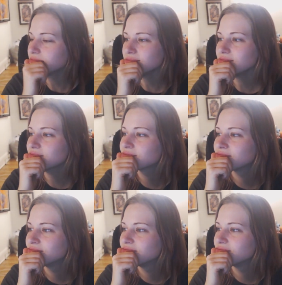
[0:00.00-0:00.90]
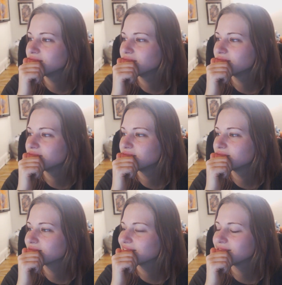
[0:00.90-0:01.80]

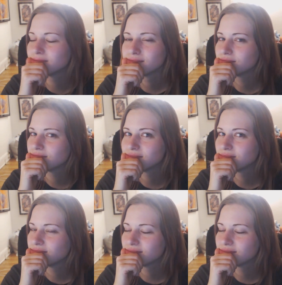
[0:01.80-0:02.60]
(silence)